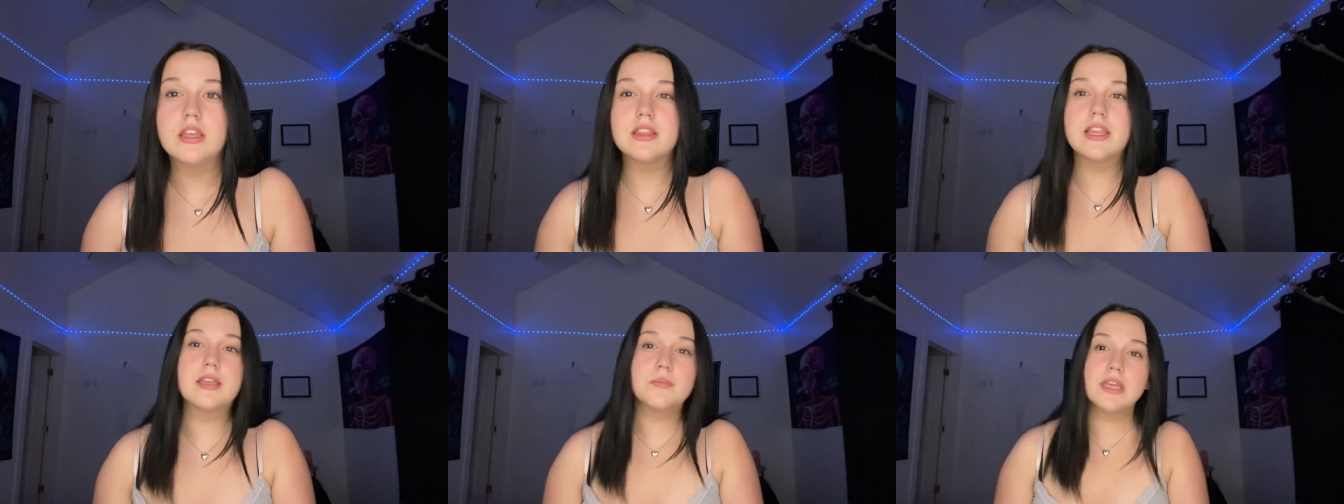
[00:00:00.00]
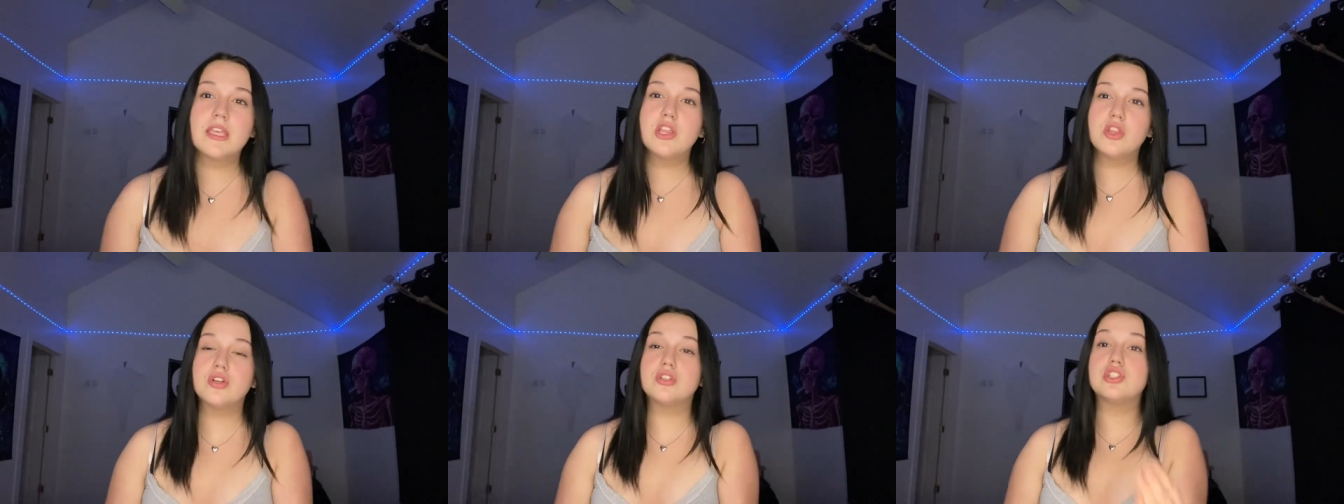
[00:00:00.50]
Like, make
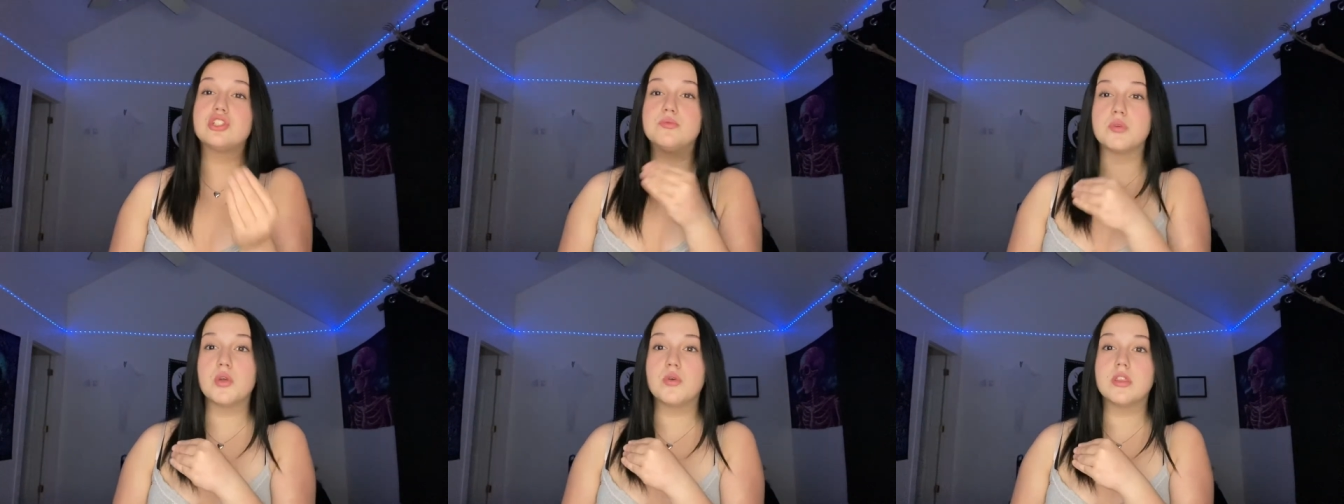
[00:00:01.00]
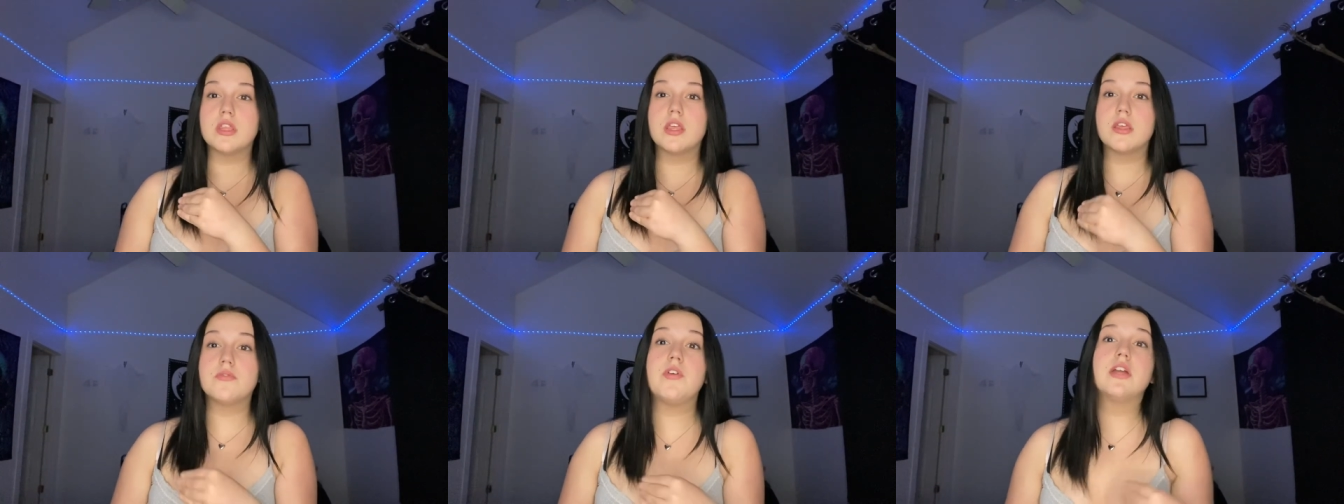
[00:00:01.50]
it look smooth.
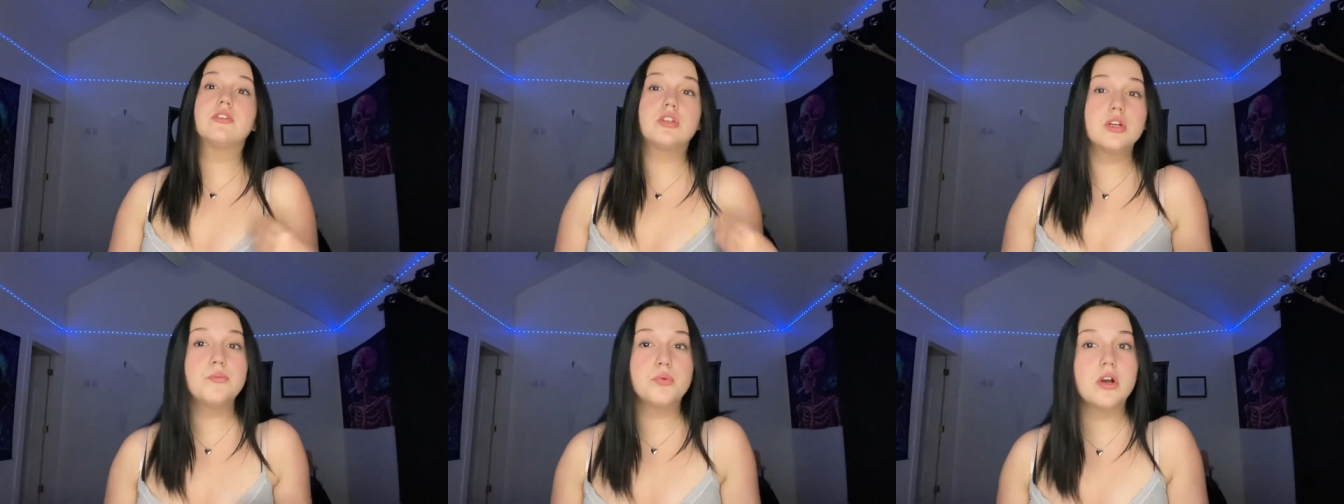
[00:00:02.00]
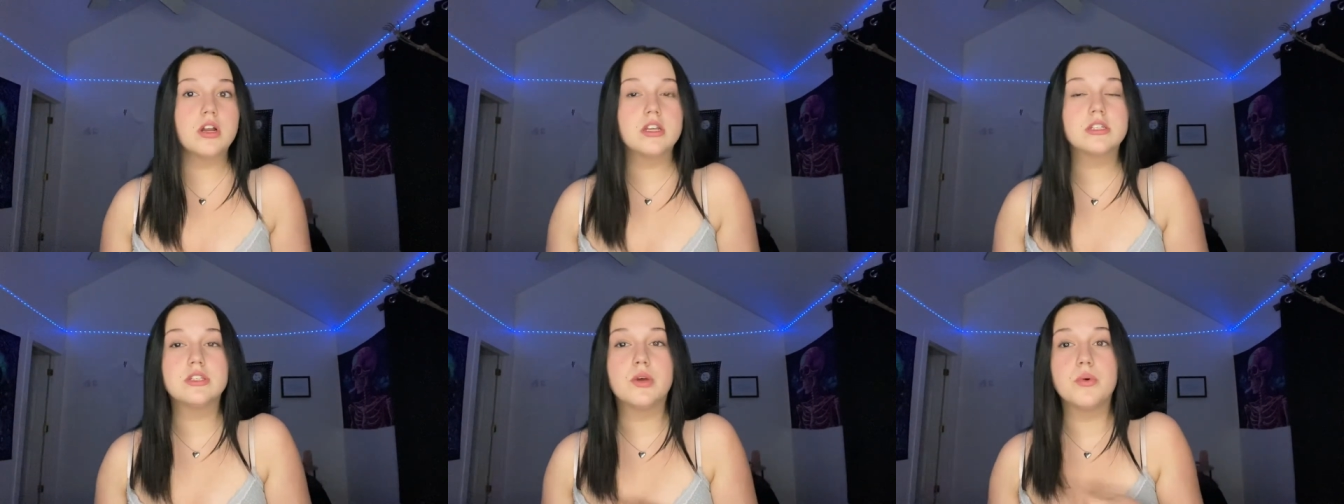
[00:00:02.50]
Find good
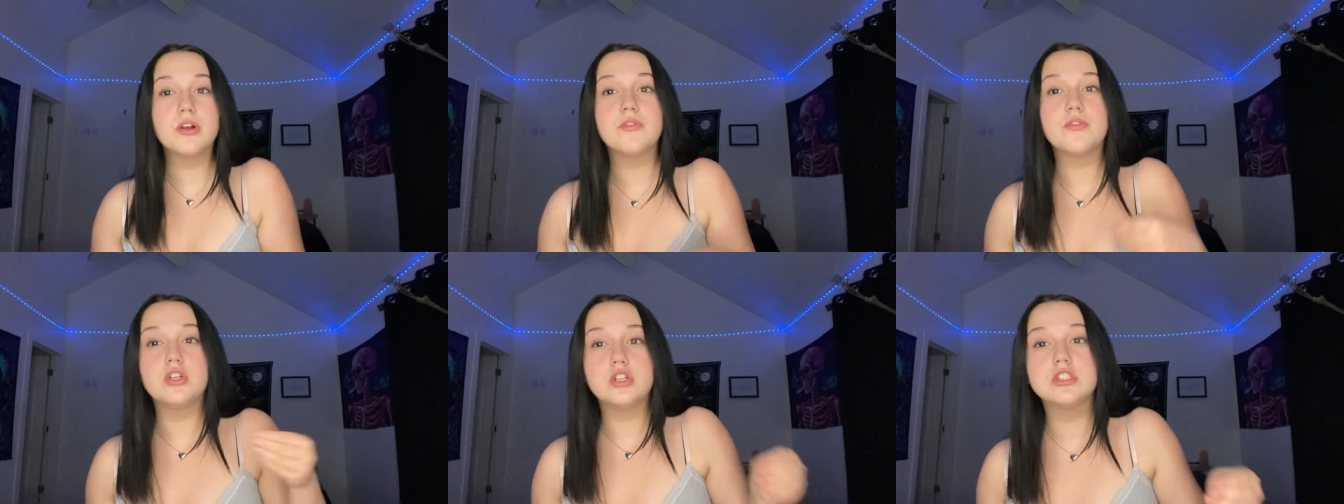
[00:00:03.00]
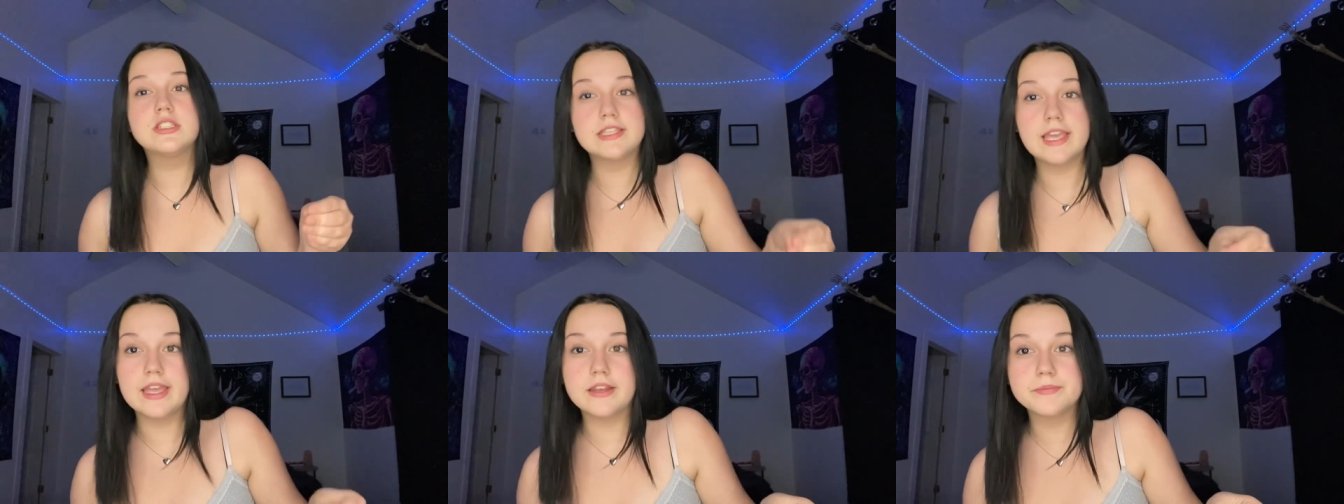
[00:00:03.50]
products that work for your
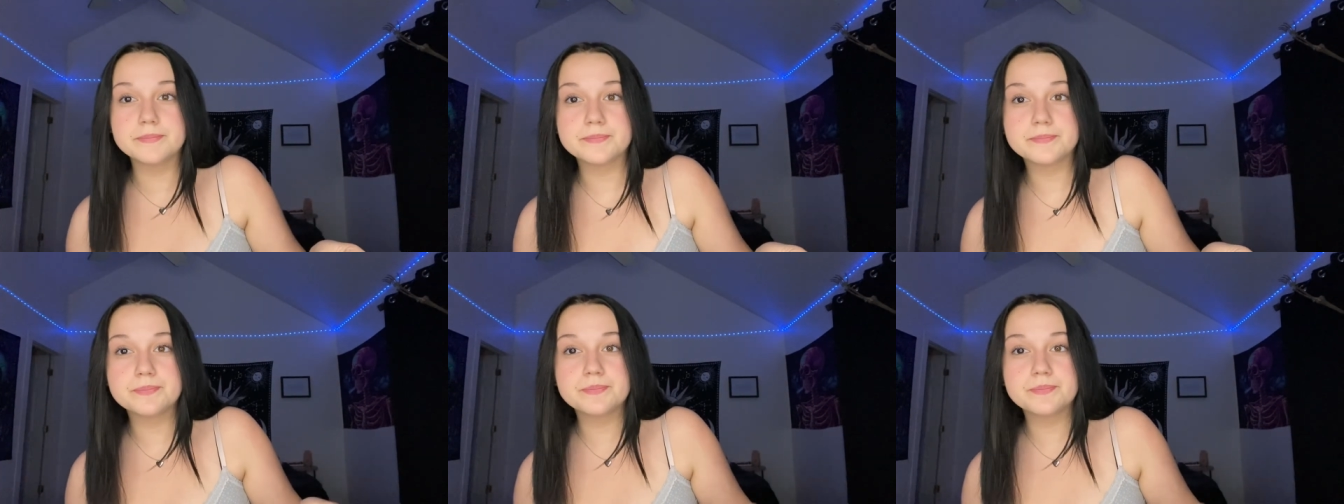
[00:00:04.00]
skin